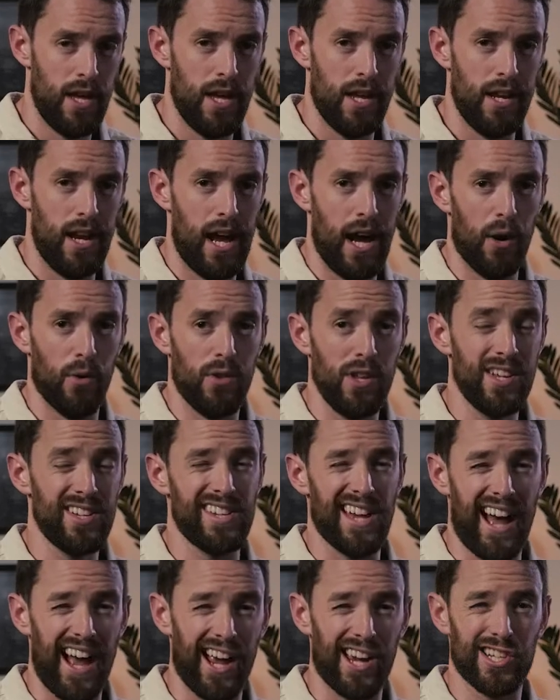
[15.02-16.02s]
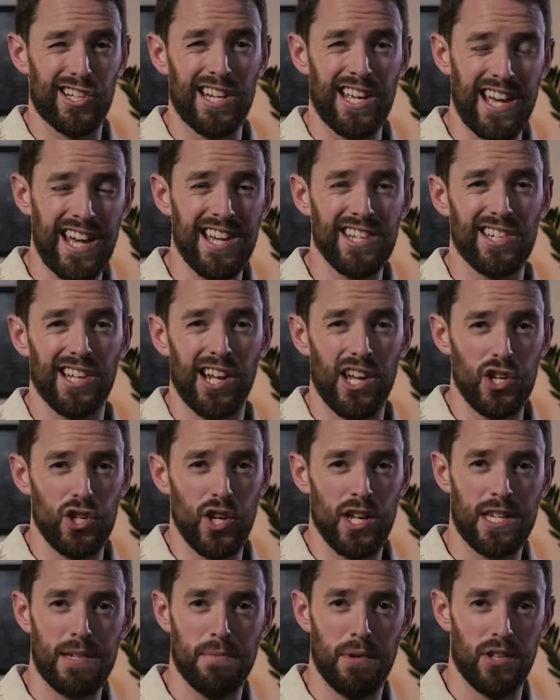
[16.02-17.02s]
Now, this actually is a
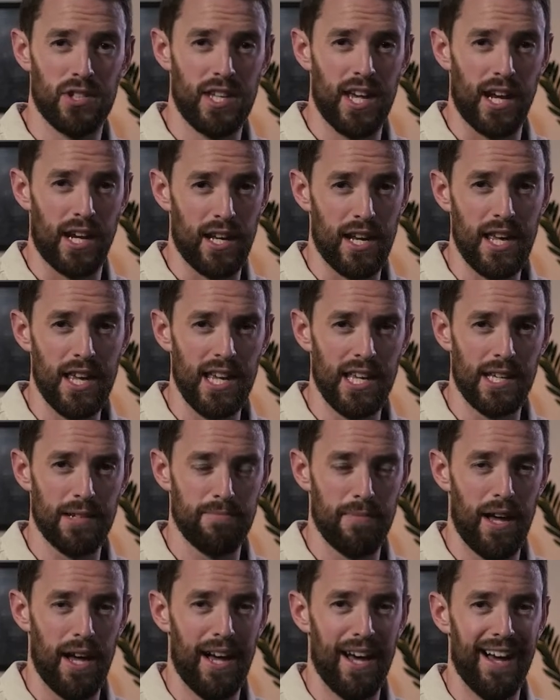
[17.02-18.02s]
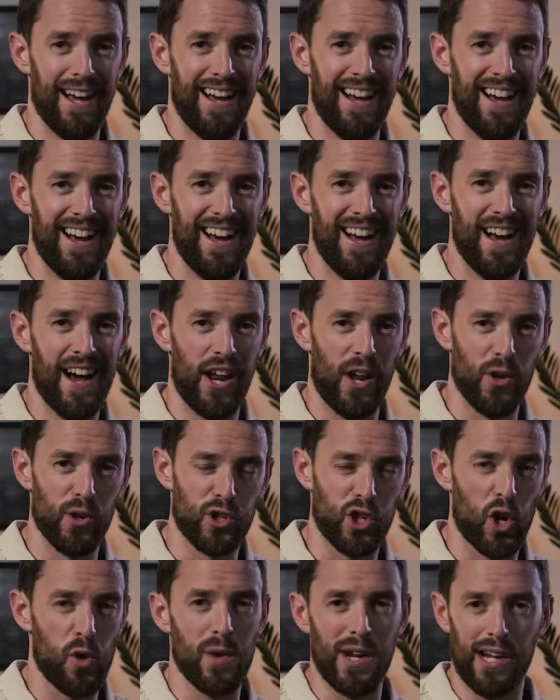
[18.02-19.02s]
legitimate technique, and I'll
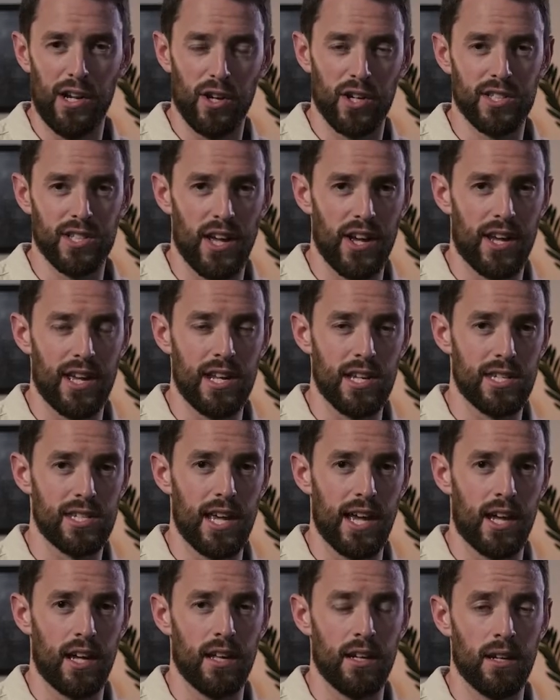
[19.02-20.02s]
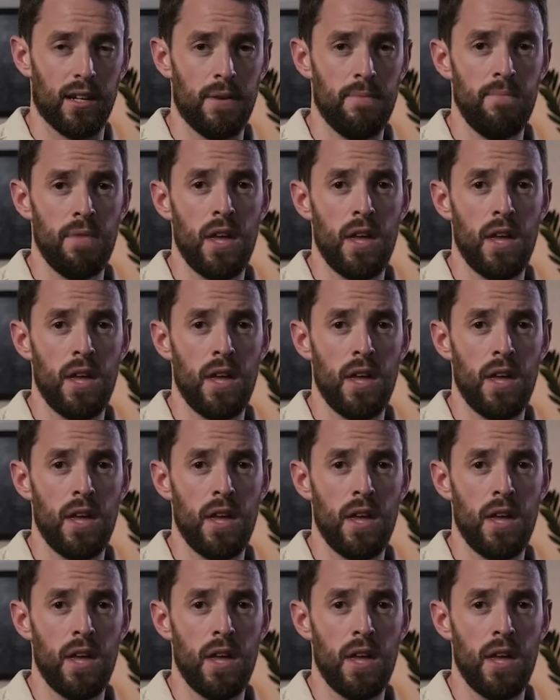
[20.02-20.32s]
show you what it looks like in a second,